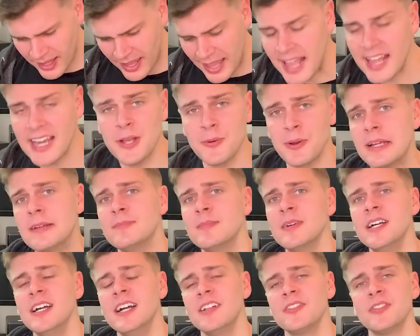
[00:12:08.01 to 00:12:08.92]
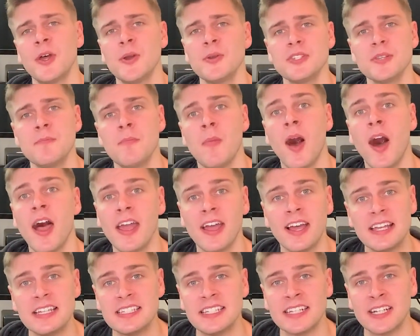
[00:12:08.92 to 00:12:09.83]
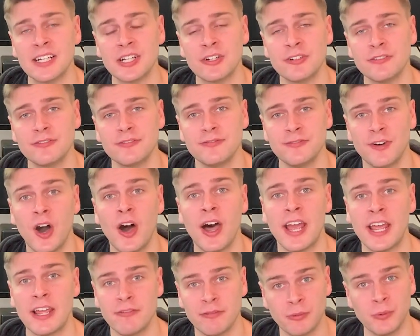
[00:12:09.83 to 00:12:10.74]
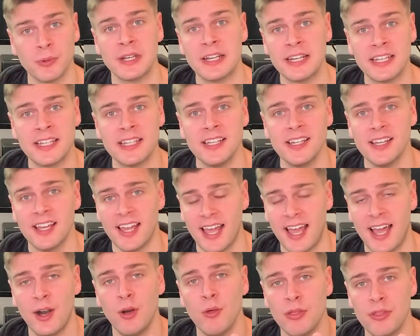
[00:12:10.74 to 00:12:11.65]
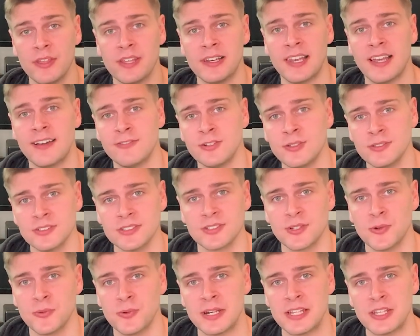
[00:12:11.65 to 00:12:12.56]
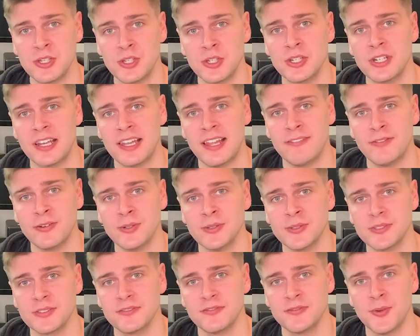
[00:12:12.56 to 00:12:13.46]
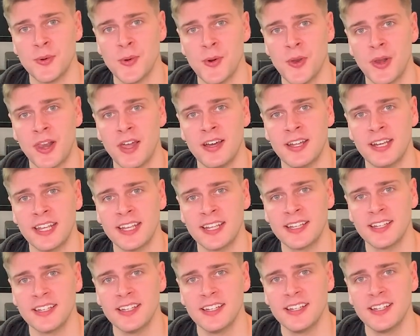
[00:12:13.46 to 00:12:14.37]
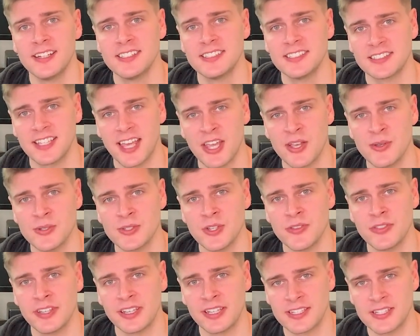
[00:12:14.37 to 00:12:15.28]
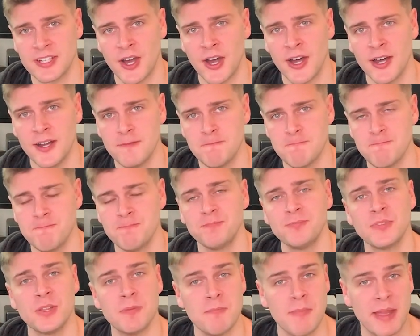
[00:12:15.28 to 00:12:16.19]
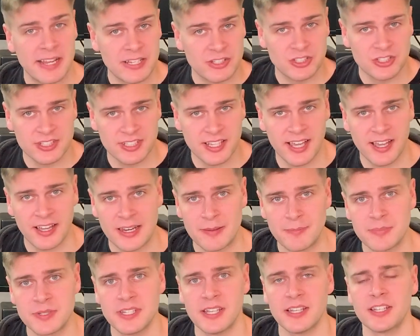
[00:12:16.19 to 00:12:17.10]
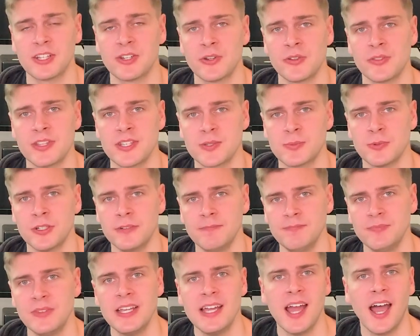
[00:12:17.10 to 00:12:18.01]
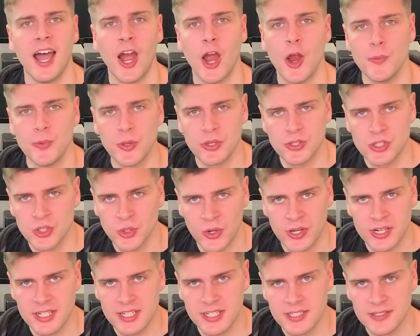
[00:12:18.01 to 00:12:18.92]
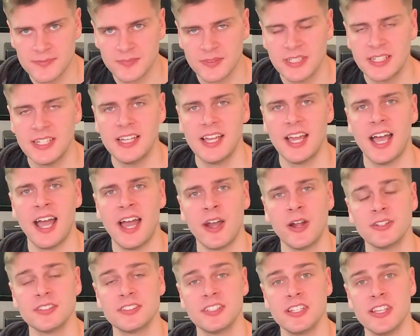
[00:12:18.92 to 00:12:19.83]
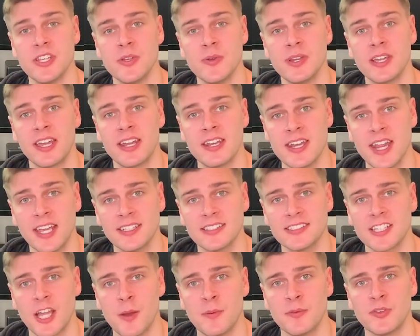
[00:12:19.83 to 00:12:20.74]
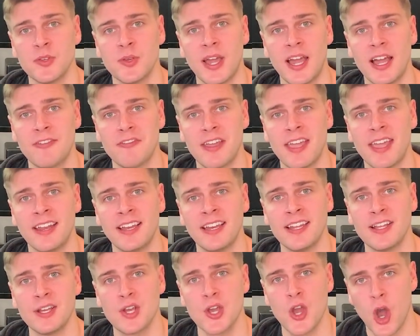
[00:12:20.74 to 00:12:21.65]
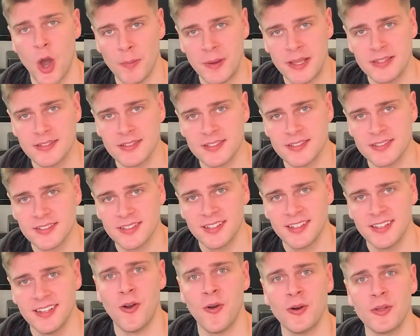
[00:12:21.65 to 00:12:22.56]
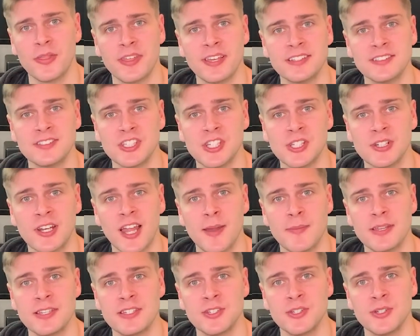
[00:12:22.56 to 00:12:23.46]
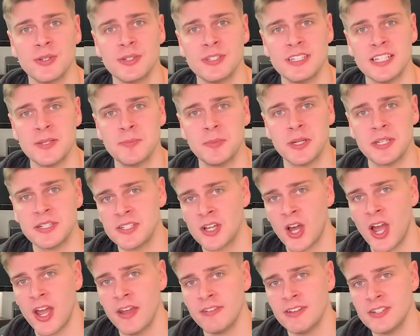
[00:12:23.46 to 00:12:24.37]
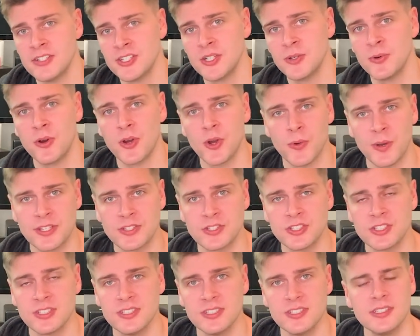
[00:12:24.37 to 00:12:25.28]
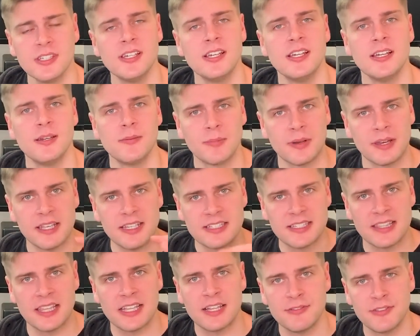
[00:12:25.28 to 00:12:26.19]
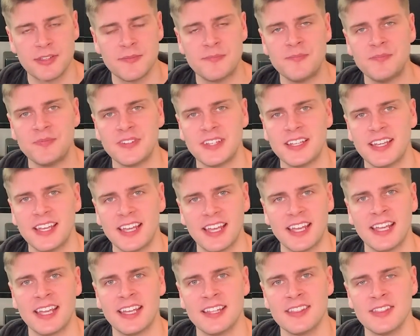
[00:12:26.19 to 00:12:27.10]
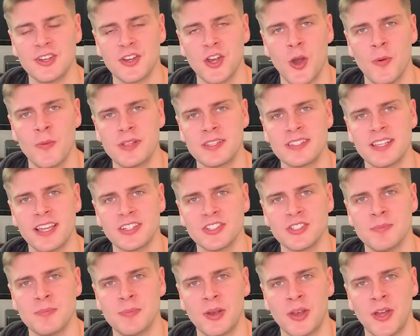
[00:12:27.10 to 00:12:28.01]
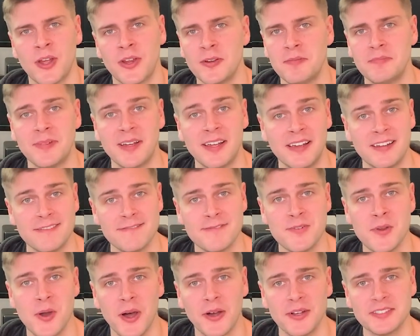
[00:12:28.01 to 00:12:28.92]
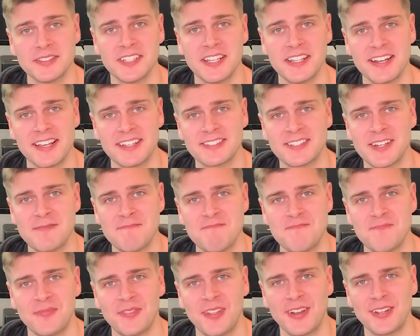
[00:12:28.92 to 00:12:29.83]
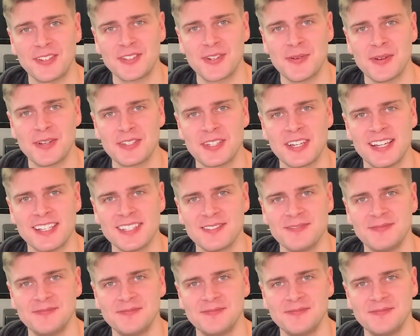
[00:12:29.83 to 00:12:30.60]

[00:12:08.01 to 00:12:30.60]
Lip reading: Anyway, those are my idea of 5 really healthy levels, or really good levels, for learning scales on the guitar, the major scale in particular on this one. I hope you enjoyed it, and I'll see you again next time. If you have any comments or things that you'd like me to do a deeper dive into, or questions, please leave them in the comment section below. If not, I'll see you next time. Thanks very much, guys.